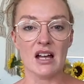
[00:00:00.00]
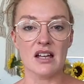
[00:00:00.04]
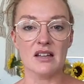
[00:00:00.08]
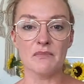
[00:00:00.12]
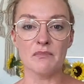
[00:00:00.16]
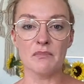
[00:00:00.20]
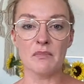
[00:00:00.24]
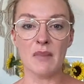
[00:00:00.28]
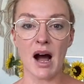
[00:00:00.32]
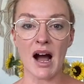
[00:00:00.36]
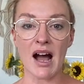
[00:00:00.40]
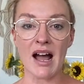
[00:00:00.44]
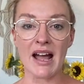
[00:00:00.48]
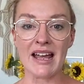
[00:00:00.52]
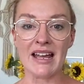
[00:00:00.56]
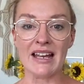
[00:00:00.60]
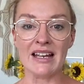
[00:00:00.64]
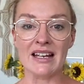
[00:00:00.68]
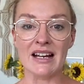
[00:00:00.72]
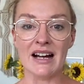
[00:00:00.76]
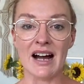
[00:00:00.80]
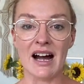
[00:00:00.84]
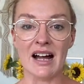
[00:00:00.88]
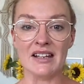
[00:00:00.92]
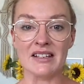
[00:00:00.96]

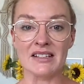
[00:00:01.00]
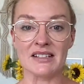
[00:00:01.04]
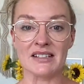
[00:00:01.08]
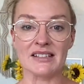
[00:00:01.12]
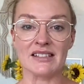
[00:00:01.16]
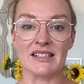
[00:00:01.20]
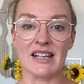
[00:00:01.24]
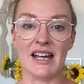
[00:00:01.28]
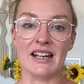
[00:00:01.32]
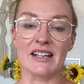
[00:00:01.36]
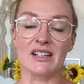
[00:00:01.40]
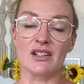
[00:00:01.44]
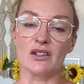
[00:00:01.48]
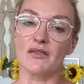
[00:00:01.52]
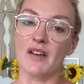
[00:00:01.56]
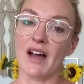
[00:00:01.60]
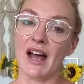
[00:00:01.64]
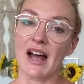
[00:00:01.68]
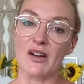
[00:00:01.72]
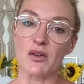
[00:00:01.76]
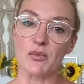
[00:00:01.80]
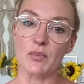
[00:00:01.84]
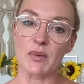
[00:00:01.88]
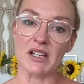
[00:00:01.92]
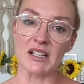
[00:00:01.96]
My understanding of
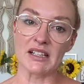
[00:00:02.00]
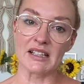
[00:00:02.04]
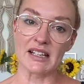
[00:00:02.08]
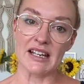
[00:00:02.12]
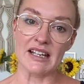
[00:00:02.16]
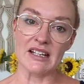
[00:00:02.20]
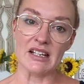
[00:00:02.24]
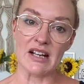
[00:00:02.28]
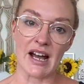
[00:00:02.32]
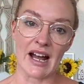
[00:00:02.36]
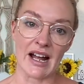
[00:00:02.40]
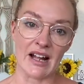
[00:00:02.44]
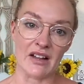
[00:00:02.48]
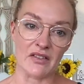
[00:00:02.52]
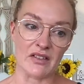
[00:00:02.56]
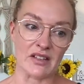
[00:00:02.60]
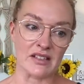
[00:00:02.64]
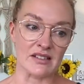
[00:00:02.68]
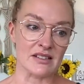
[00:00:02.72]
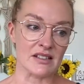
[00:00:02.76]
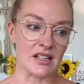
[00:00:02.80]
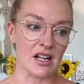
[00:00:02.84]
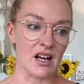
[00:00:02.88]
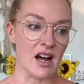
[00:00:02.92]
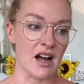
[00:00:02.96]
how to be a leader at
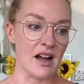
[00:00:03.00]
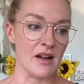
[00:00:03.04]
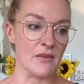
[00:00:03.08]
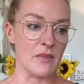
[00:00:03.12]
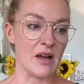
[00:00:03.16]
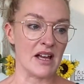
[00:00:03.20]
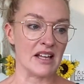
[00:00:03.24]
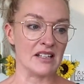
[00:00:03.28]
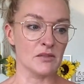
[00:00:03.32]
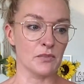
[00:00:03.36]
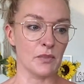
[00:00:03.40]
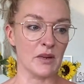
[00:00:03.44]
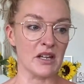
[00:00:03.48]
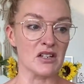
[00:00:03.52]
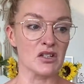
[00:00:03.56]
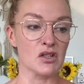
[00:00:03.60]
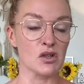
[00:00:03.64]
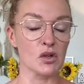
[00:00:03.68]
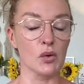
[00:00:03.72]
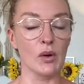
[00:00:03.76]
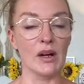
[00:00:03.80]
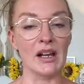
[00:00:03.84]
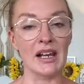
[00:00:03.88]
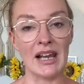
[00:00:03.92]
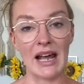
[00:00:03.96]
this time has been
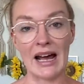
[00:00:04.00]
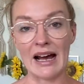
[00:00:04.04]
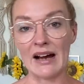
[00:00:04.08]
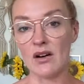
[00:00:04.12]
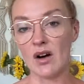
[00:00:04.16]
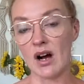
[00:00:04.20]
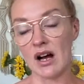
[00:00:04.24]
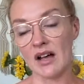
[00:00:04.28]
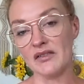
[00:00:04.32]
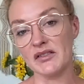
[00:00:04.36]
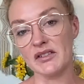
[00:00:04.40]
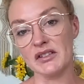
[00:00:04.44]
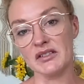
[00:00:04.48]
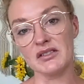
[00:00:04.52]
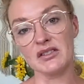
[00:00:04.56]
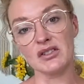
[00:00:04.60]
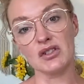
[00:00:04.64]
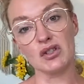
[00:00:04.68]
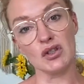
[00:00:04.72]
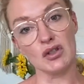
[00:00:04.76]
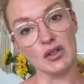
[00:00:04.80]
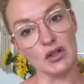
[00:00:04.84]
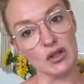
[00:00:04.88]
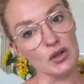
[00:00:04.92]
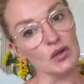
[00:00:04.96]
to allow others
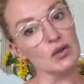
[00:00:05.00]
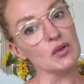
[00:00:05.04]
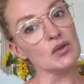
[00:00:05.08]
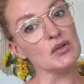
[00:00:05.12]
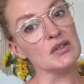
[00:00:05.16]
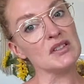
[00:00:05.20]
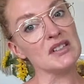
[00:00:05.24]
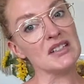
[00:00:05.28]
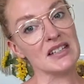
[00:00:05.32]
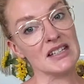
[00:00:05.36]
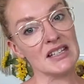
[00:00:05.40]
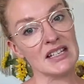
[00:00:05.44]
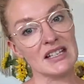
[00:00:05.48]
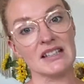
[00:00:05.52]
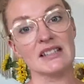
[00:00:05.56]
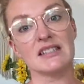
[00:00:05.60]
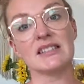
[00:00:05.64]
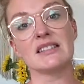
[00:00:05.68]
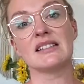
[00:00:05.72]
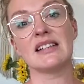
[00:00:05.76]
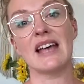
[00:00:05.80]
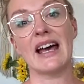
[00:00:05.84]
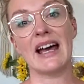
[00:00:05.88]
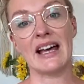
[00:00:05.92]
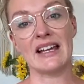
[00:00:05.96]
to use
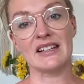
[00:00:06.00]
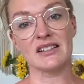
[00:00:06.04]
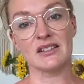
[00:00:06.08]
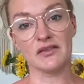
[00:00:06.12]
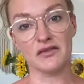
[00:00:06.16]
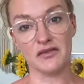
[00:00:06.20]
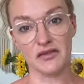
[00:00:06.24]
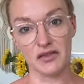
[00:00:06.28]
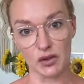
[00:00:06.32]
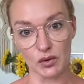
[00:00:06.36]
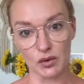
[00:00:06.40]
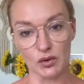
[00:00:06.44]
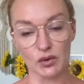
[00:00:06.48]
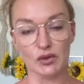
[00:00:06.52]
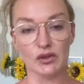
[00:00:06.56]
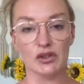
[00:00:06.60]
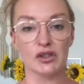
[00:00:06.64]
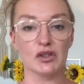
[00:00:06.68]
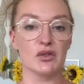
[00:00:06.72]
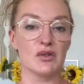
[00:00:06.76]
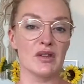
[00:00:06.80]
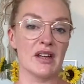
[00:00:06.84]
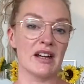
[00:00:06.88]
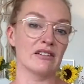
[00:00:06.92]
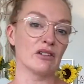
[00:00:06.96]
this as fuel
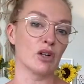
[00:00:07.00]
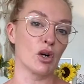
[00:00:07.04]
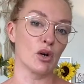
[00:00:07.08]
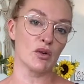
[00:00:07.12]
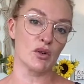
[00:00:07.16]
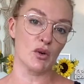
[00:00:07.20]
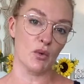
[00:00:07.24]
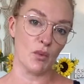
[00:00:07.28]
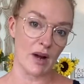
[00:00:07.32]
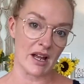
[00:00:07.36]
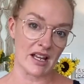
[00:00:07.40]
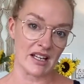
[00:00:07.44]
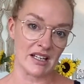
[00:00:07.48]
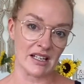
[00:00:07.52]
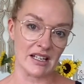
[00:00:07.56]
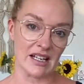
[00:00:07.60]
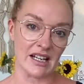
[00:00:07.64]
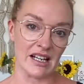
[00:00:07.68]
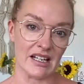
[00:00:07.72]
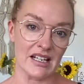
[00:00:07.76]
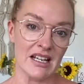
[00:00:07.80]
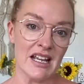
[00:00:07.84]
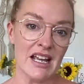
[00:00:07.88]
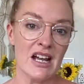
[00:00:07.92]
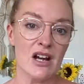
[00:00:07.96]
to their own
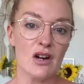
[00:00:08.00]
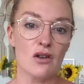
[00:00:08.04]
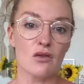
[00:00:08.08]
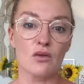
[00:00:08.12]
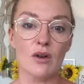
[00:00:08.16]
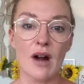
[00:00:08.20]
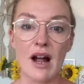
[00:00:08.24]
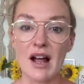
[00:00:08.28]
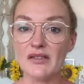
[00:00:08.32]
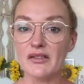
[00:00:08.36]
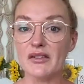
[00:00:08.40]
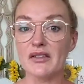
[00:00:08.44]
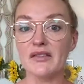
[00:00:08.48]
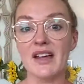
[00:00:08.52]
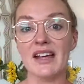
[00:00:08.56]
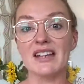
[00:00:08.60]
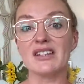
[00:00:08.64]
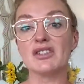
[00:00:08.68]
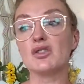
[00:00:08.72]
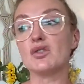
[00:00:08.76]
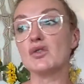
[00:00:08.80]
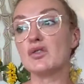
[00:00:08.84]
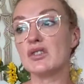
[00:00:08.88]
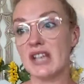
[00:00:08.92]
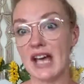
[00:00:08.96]
awakening, rather than
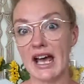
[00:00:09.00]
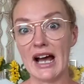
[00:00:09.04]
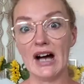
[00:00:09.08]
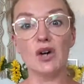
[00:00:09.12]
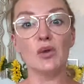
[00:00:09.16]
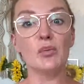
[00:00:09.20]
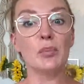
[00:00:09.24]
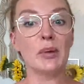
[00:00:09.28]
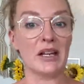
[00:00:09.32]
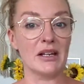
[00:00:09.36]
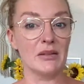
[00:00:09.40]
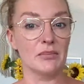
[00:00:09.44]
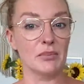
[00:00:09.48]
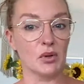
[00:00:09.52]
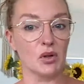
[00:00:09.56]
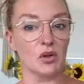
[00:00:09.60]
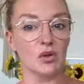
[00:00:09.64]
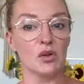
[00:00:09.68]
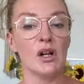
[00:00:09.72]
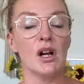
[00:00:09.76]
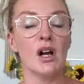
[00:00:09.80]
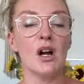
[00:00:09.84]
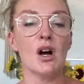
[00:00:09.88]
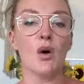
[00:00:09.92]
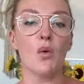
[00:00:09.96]
to tell
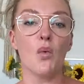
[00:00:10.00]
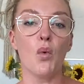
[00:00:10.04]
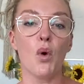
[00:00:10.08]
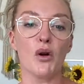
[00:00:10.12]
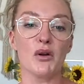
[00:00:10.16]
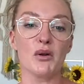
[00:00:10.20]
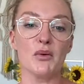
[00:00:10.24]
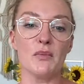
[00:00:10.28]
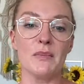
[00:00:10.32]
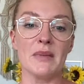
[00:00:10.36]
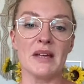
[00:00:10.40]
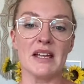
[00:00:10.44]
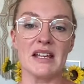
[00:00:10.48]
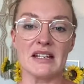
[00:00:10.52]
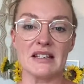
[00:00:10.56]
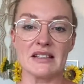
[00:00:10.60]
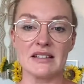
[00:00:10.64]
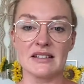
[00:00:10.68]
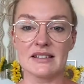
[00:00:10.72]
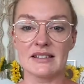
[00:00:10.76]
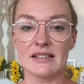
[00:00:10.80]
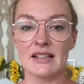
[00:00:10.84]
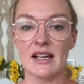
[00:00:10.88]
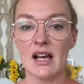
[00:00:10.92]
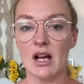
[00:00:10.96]
people what it
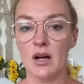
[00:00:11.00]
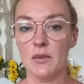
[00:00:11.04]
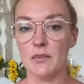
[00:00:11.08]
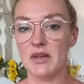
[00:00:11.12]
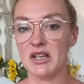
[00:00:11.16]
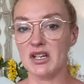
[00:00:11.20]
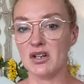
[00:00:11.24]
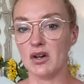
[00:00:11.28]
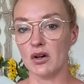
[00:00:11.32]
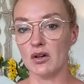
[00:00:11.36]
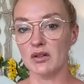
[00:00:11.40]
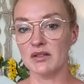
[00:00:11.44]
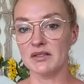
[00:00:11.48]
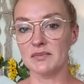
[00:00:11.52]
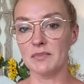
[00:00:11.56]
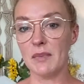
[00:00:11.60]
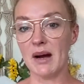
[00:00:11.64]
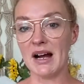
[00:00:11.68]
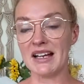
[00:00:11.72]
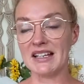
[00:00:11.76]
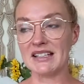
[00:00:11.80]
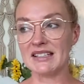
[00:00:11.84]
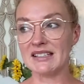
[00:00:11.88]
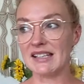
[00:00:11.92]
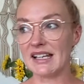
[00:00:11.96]
means, because
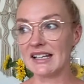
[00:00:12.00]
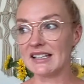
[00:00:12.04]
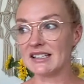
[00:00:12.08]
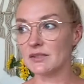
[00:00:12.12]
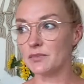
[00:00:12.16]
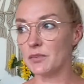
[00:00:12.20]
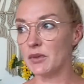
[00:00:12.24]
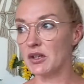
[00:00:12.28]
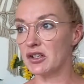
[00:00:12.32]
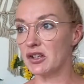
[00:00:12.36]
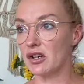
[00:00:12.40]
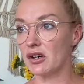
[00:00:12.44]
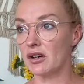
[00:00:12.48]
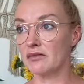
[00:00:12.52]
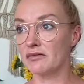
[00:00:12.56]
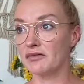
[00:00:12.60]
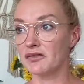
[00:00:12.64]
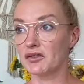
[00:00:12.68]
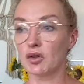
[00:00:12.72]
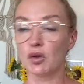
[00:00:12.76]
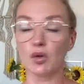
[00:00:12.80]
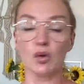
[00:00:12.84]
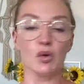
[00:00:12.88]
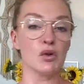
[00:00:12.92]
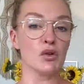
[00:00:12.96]
my assessment
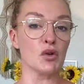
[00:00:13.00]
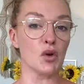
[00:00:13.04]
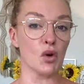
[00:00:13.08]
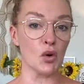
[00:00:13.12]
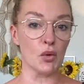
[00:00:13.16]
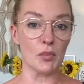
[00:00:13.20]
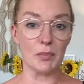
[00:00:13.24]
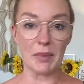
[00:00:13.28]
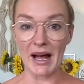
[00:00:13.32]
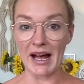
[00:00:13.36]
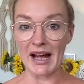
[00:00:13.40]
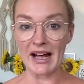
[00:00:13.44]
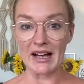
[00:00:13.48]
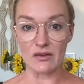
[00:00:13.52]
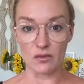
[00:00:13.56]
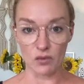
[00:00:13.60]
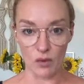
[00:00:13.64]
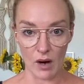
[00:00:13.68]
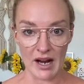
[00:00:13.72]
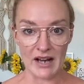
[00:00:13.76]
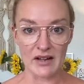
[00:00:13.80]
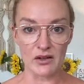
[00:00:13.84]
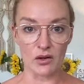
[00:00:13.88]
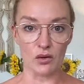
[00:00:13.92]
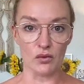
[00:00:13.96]
of good or bad,
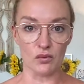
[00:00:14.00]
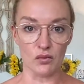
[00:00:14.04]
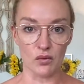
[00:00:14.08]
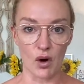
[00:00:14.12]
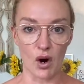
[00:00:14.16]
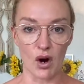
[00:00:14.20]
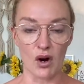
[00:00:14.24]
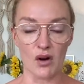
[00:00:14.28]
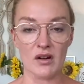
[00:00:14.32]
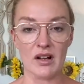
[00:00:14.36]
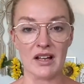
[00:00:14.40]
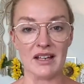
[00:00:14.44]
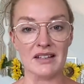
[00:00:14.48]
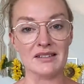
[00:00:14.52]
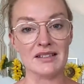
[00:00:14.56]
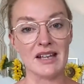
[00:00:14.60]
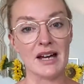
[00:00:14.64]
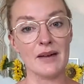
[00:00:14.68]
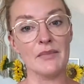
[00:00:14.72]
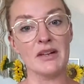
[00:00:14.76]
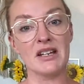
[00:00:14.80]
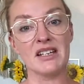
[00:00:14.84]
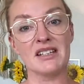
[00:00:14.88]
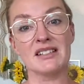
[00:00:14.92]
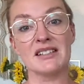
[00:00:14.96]
right or wrong, is
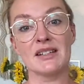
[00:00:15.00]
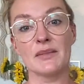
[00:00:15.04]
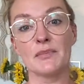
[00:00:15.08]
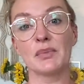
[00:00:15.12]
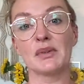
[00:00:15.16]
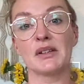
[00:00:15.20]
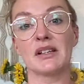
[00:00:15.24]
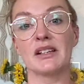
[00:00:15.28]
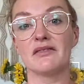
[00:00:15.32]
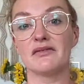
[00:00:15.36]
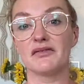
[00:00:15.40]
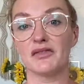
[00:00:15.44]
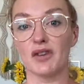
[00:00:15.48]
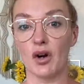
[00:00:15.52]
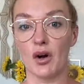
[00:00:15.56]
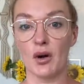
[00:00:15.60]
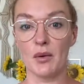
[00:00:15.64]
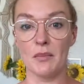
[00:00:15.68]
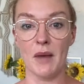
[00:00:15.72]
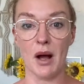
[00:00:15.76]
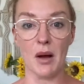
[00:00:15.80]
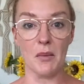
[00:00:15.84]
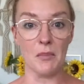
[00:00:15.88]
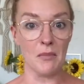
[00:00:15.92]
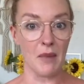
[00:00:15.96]
coming simply
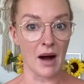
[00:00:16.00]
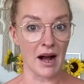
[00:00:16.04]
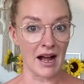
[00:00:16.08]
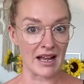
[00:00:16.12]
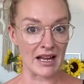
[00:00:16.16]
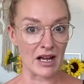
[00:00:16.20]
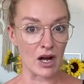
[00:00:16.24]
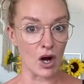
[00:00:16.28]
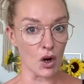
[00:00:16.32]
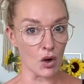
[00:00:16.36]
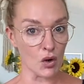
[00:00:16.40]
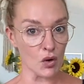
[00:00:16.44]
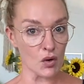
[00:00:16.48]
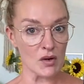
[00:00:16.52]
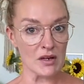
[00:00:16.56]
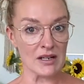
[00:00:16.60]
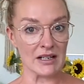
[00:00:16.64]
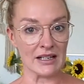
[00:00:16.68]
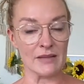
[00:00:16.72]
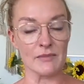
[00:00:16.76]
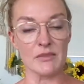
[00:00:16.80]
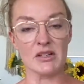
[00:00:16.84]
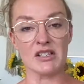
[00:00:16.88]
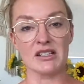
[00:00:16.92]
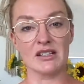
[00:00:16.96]
from my own
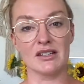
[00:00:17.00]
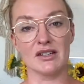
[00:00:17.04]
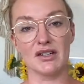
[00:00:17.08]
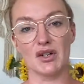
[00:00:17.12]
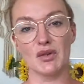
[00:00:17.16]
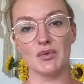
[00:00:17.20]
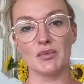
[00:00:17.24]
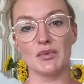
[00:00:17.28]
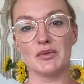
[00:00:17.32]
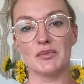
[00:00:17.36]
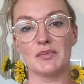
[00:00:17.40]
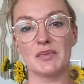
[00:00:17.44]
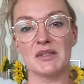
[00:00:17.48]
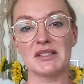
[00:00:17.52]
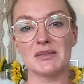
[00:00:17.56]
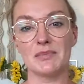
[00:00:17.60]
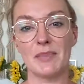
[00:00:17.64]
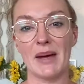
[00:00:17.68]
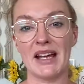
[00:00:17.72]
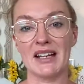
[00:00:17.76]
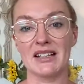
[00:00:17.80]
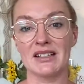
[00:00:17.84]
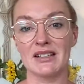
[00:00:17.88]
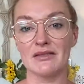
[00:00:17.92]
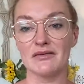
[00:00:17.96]
limited human
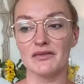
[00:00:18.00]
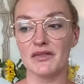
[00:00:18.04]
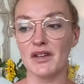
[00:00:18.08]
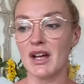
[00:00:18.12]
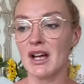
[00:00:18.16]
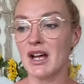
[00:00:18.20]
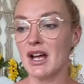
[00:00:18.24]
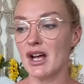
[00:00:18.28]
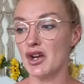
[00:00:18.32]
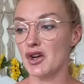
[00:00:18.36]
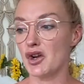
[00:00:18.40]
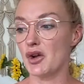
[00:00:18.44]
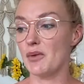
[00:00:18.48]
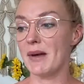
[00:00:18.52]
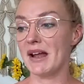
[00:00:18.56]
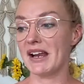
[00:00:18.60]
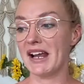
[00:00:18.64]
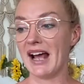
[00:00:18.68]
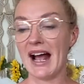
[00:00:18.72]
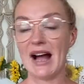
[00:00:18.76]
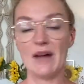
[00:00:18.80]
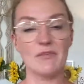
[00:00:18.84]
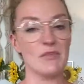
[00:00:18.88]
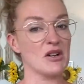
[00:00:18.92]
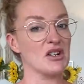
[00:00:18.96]
perspective, no
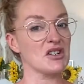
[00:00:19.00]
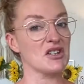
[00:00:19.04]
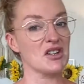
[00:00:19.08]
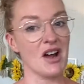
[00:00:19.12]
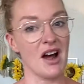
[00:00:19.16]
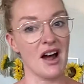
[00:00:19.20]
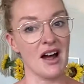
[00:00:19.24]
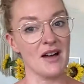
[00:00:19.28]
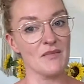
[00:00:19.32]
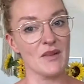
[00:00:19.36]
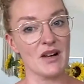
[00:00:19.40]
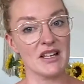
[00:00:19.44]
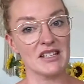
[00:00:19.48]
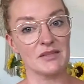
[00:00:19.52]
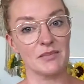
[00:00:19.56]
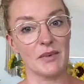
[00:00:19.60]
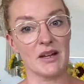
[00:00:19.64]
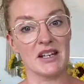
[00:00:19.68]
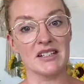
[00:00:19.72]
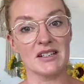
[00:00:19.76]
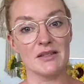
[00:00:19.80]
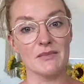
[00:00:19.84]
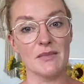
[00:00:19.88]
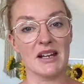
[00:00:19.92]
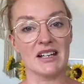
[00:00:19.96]
matter how much time I
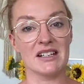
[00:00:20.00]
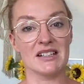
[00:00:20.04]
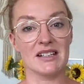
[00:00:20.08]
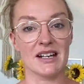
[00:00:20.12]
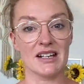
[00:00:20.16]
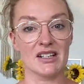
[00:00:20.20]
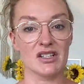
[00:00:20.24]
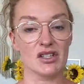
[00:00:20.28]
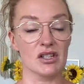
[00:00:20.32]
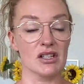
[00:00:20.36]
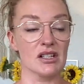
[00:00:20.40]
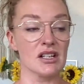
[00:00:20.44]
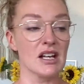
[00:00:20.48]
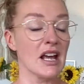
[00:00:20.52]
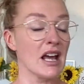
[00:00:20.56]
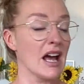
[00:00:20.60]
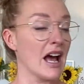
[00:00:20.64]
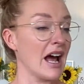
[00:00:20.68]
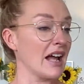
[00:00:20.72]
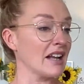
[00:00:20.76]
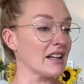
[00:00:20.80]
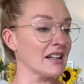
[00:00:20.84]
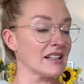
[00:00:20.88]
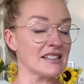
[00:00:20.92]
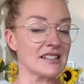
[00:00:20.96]
spend in meditation.
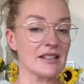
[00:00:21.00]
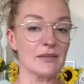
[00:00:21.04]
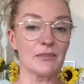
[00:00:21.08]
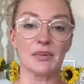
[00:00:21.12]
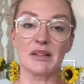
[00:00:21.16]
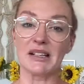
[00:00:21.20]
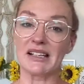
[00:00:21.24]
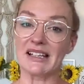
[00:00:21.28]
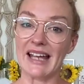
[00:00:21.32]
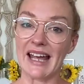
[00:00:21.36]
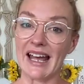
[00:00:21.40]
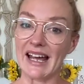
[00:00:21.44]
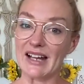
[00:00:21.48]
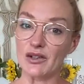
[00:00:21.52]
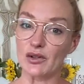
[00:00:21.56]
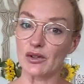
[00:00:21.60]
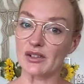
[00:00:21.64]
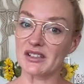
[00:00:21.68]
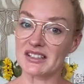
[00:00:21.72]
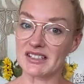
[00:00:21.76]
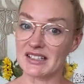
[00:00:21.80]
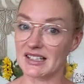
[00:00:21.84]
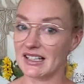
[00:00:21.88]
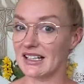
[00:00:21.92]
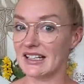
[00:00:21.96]
And I simply
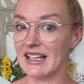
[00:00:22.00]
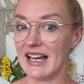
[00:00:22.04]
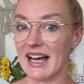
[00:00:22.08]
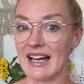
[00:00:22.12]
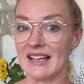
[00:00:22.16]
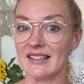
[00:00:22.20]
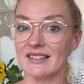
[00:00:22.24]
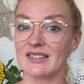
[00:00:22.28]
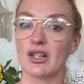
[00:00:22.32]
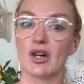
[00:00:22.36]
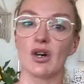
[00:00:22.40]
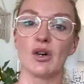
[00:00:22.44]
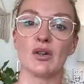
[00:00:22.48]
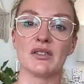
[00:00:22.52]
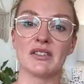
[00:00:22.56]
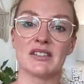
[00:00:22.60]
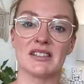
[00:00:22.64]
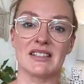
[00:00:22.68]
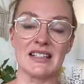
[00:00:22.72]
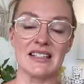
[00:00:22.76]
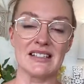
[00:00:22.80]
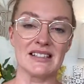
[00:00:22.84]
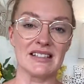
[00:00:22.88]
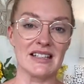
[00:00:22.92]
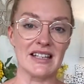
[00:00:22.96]
cannot see as God
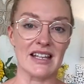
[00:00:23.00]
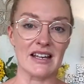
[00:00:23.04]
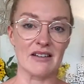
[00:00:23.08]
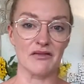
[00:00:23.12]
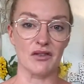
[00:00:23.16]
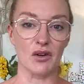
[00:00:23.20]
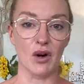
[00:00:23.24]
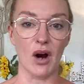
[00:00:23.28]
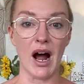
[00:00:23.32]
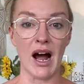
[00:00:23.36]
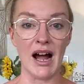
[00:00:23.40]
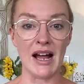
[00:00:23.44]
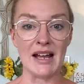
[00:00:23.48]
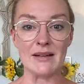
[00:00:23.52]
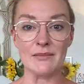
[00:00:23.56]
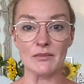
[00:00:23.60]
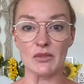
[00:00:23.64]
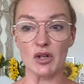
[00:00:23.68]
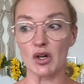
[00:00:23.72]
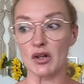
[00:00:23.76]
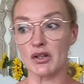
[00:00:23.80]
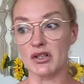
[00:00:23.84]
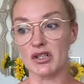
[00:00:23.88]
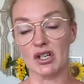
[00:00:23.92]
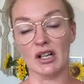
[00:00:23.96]
sees, and therefore I am
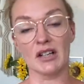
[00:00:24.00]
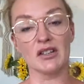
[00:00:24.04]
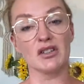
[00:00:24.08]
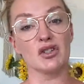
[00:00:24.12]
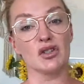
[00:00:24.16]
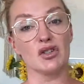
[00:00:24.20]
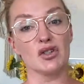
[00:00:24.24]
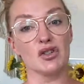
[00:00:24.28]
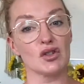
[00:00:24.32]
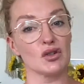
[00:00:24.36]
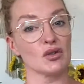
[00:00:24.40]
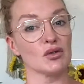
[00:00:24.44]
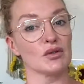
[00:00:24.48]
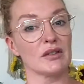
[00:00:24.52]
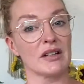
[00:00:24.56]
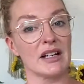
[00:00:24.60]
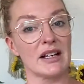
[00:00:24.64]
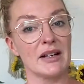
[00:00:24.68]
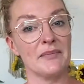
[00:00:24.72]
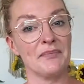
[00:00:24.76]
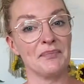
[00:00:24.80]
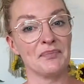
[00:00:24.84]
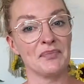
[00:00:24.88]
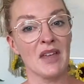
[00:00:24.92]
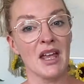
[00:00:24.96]
not judge and
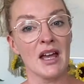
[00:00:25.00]
jury.